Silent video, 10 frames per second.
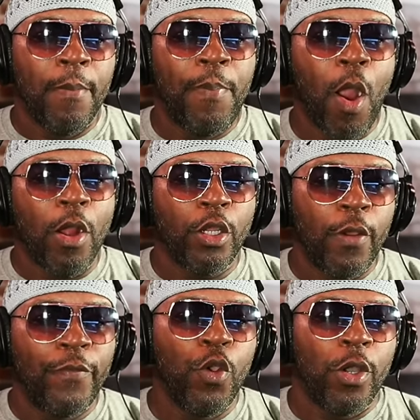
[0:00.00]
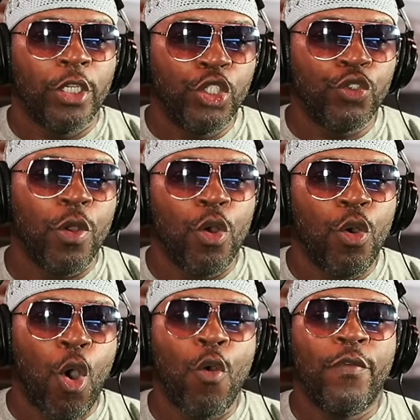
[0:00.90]
part of your
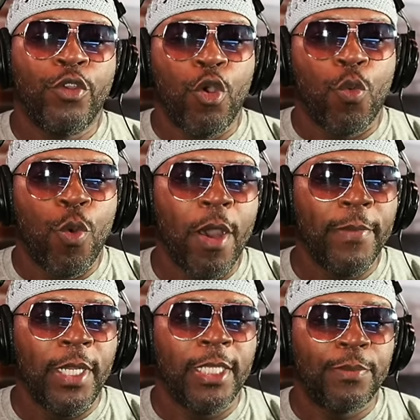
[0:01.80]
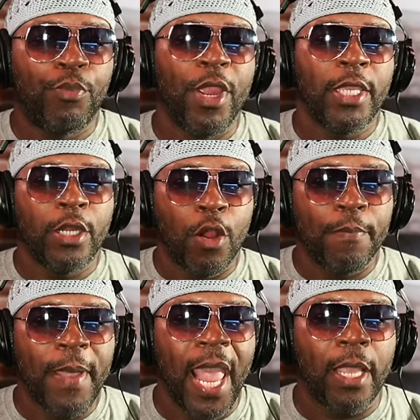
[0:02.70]
control over your woman is breaking her
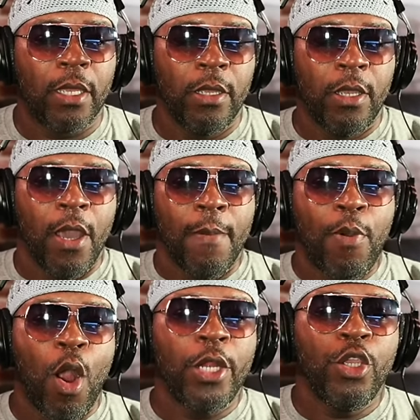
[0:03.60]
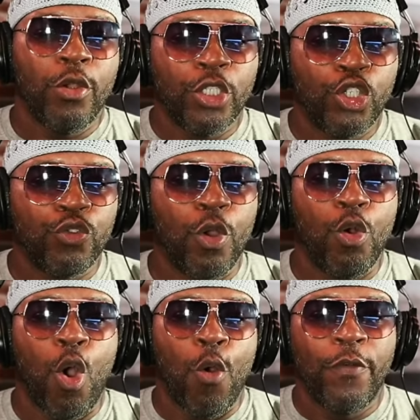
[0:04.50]
back. Part of your
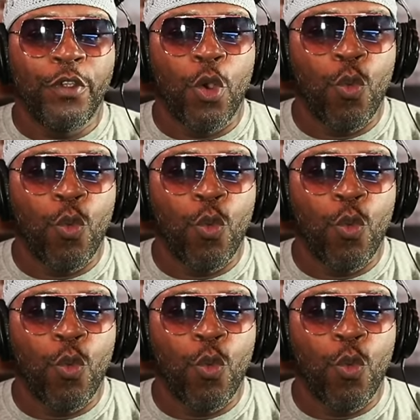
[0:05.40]
control over your